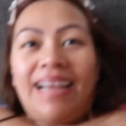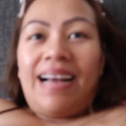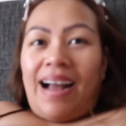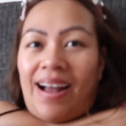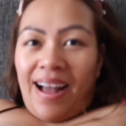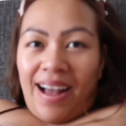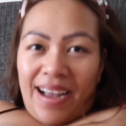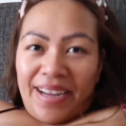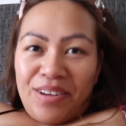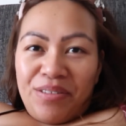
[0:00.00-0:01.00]
Haha,
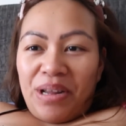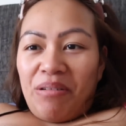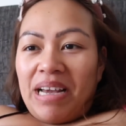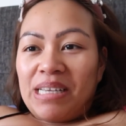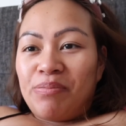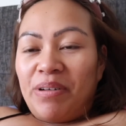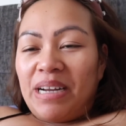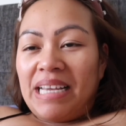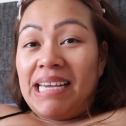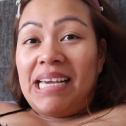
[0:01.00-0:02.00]
I know now guys where
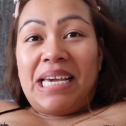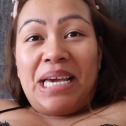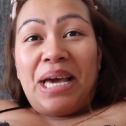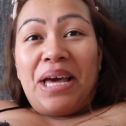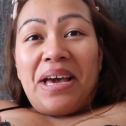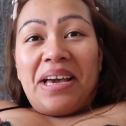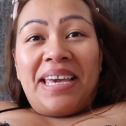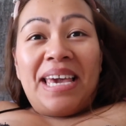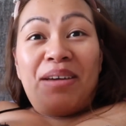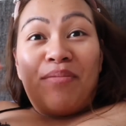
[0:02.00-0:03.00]

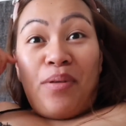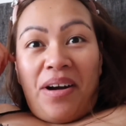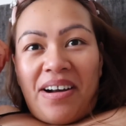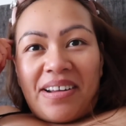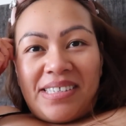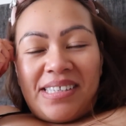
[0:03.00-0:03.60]
he works.